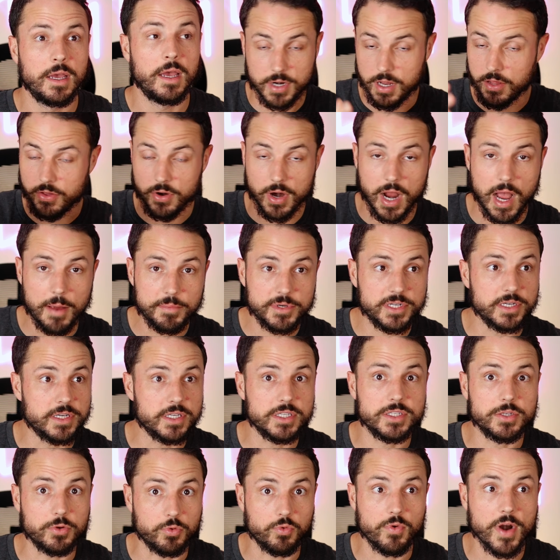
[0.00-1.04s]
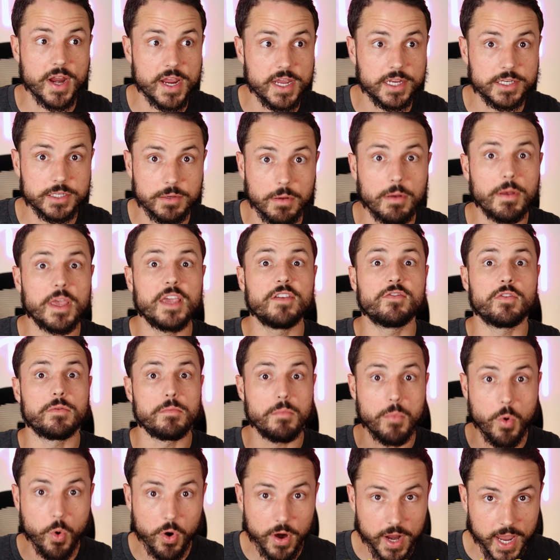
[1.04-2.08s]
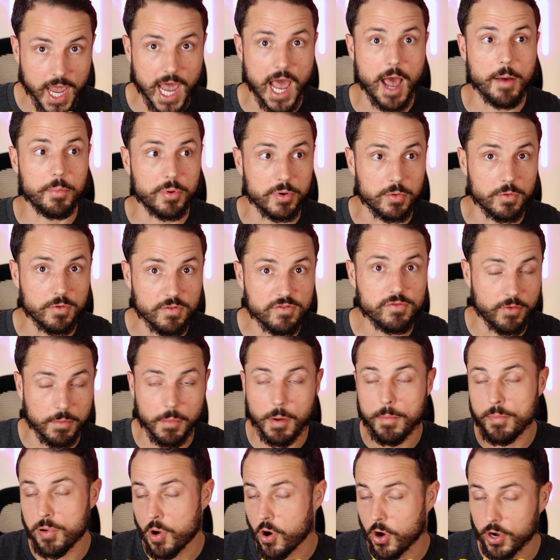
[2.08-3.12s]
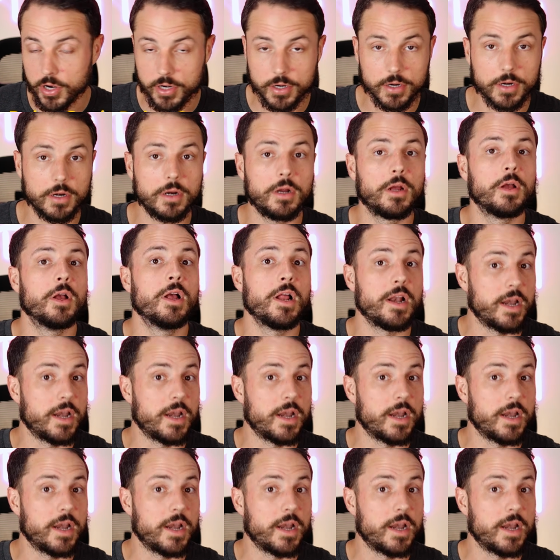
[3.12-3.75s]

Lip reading: Another option is to raise even more capital from a partner,